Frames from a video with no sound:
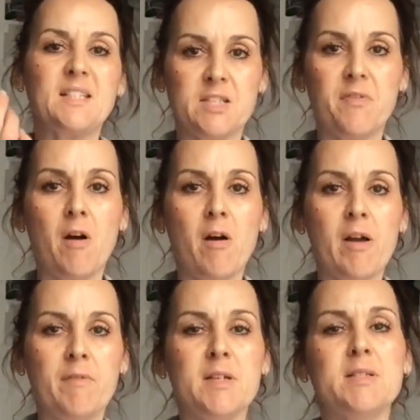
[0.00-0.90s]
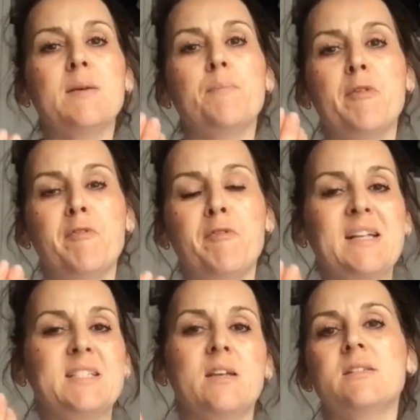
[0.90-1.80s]
survivors but
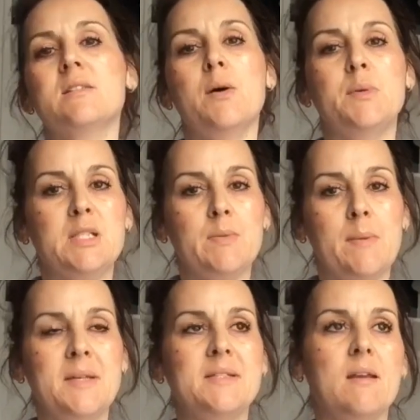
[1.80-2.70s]
fatter and slower swimmers,